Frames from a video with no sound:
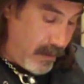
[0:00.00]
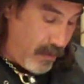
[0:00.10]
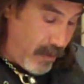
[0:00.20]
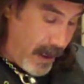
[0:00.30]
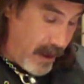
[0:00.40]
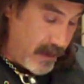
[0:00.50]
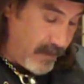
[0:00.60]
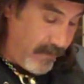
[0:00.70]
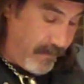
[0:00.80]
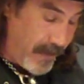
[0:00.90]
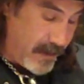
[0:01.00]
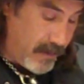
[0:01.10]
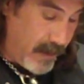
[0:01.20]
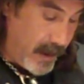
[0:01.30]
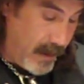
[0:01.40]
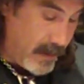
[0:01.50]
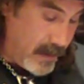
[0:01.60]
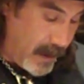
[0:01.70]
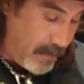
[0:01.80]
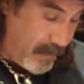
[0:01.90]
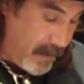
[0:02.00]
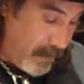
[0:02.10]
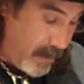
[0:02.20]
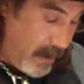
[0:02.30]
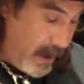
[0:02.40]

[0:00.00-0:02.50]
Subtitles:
crowds of festering insect people.